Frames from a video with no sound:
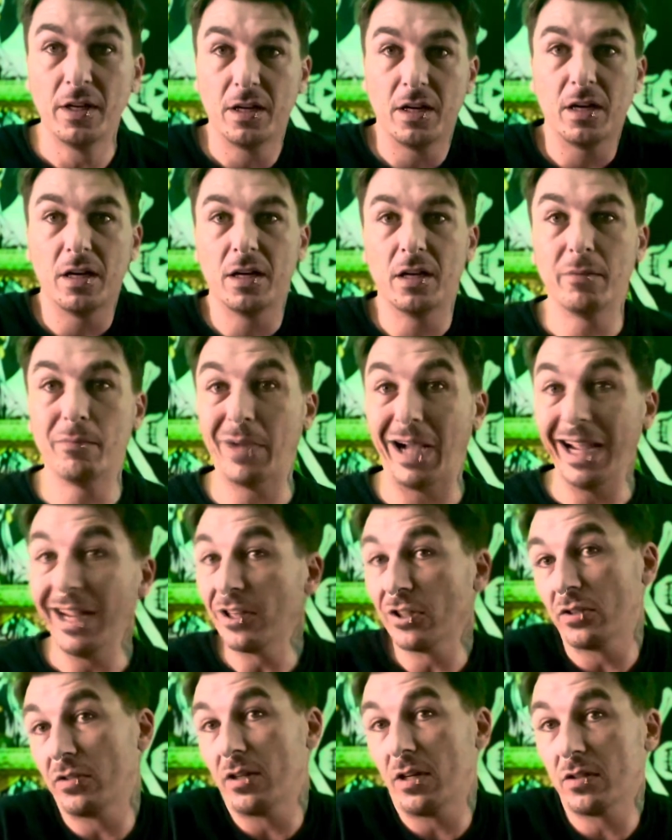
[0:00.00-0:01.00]
I
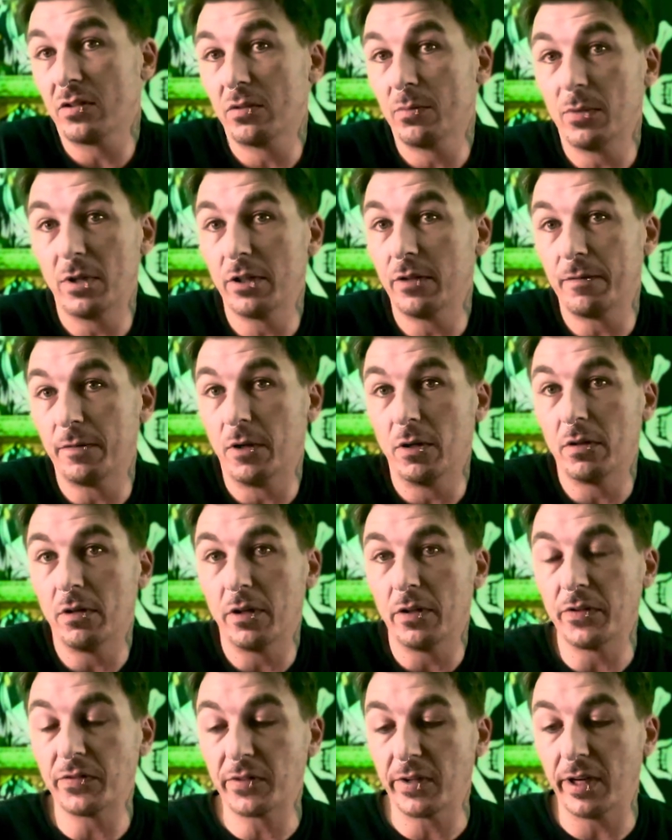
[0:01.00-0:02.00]
actually talk to him on the phone all
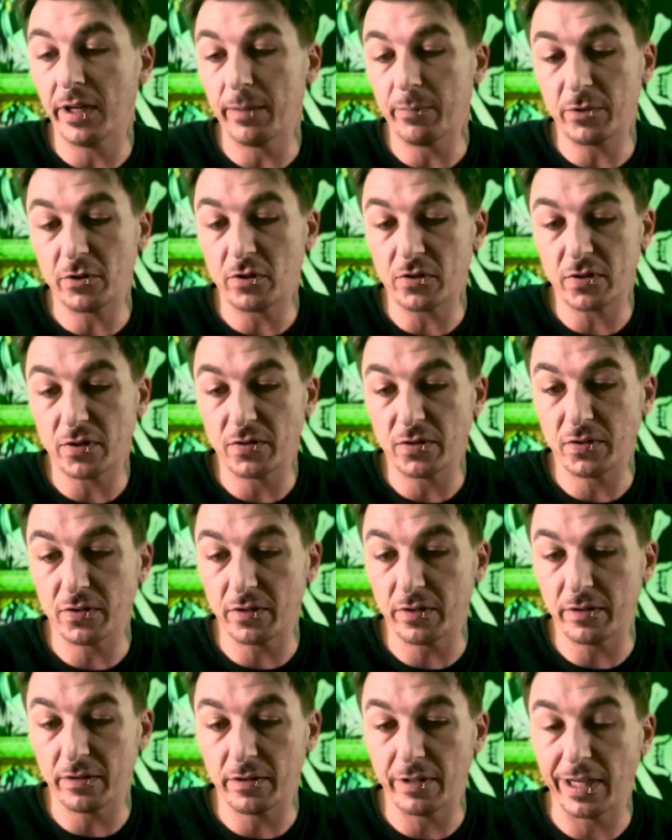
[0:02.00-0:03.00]
the time just because he's
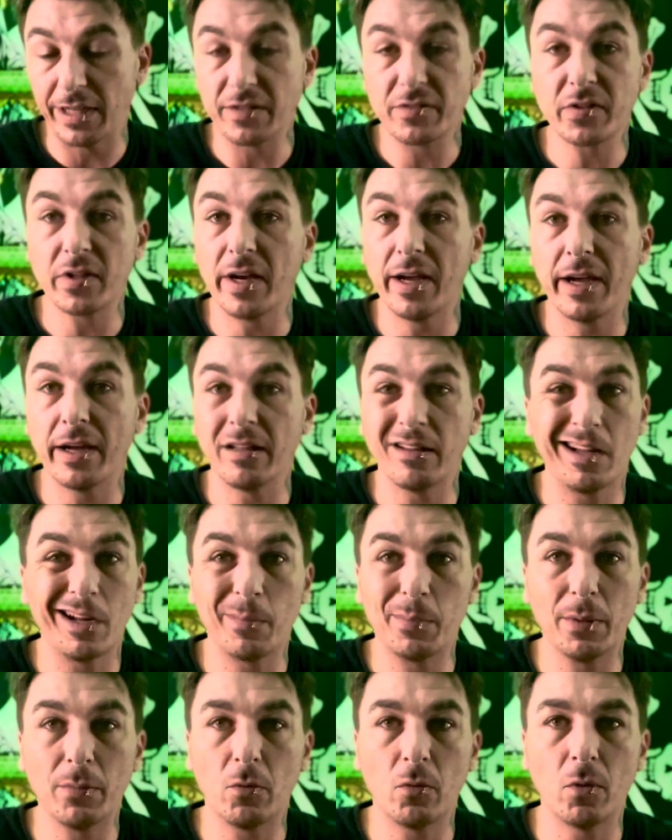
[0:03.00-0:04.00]
a nice guy. A lot of
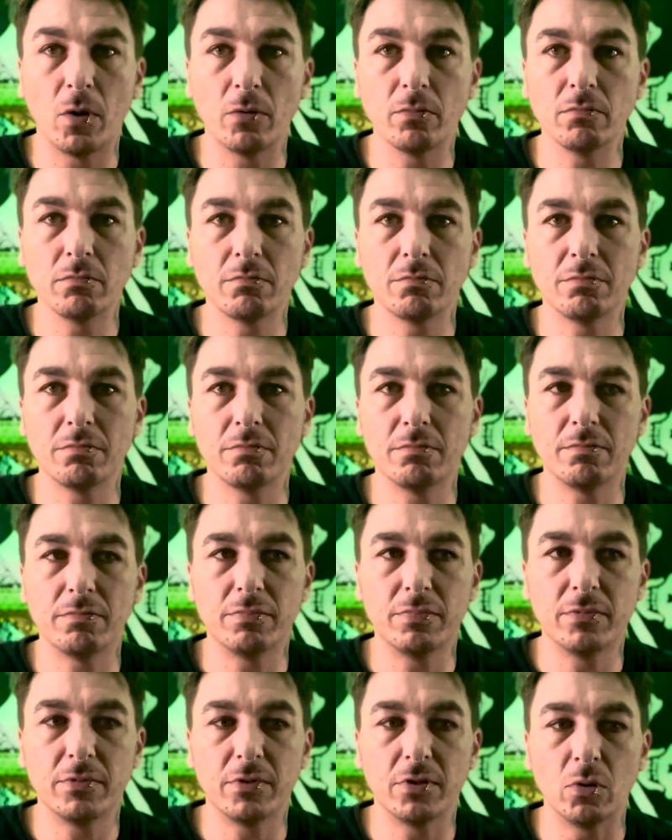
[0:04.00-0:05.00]
people won't
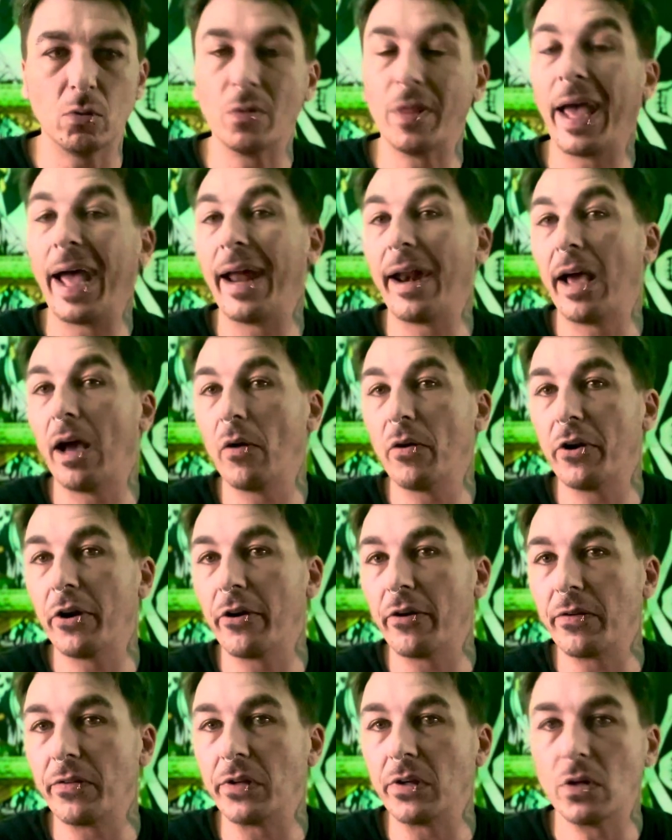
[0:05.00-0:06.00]
do that out
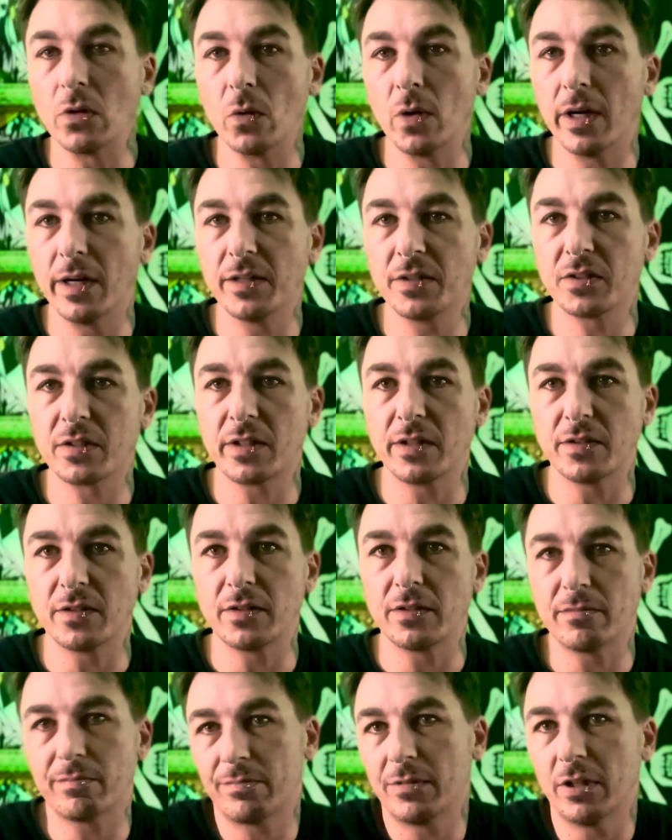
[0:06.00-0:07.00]
here in the US because
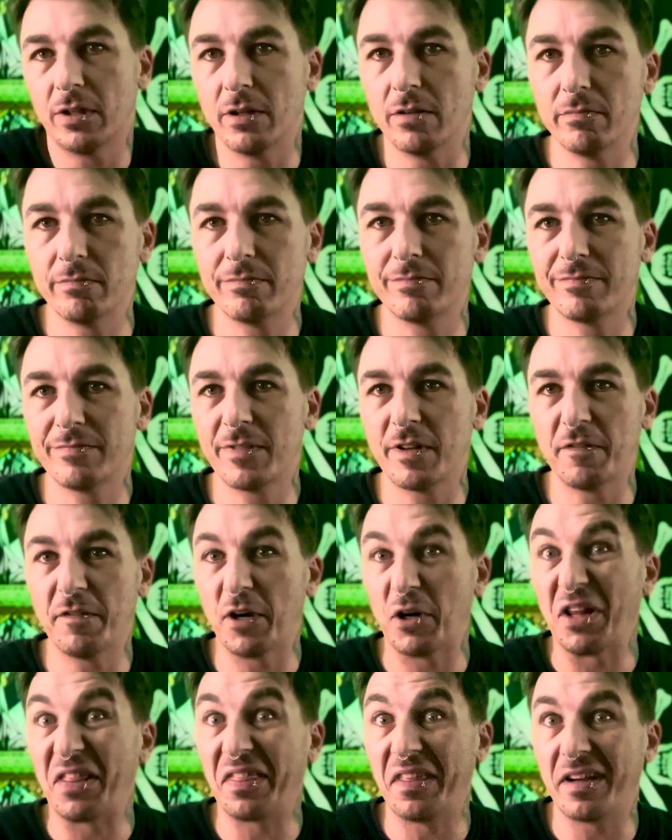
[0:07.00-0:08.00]
he's, you know,
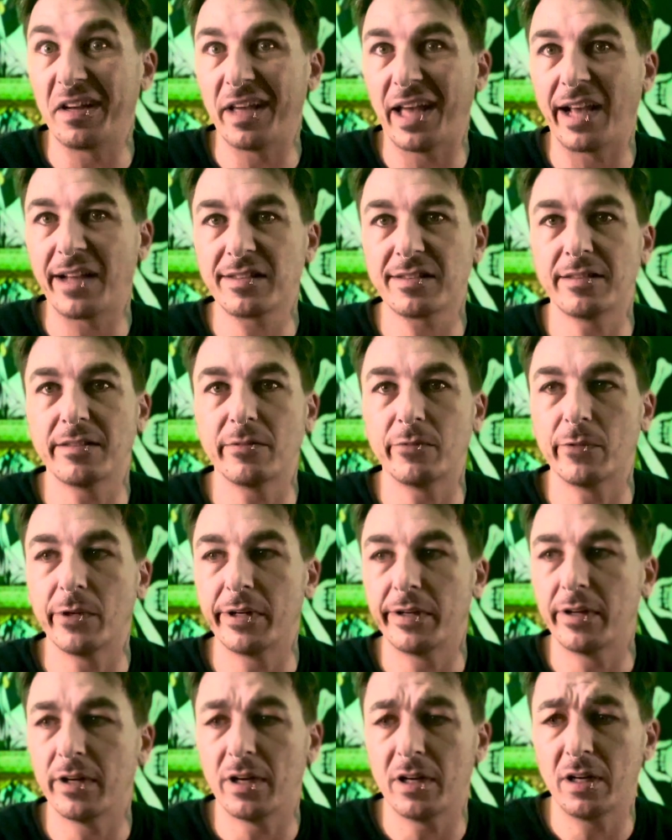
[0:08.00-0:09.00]
very thick accent and
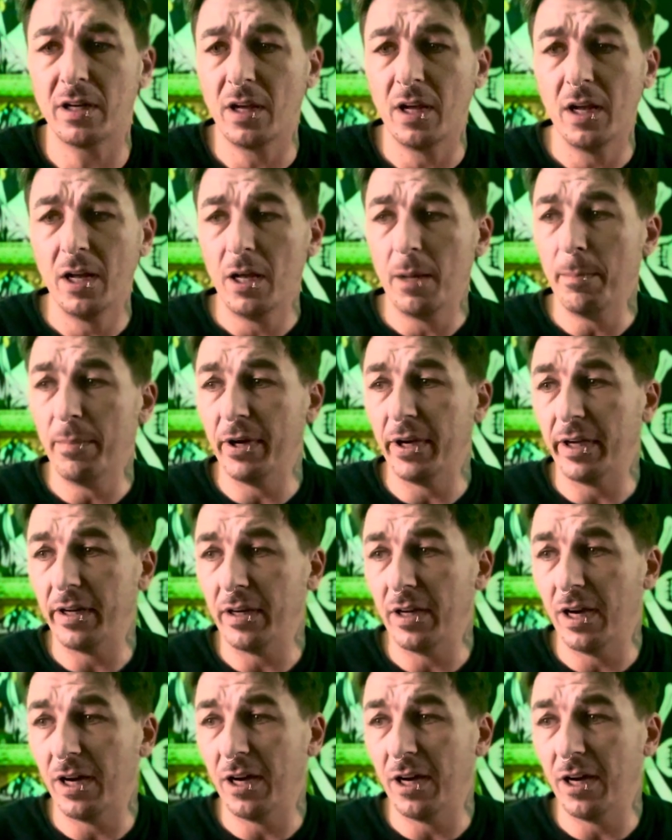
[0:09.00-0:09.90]
whatnot. But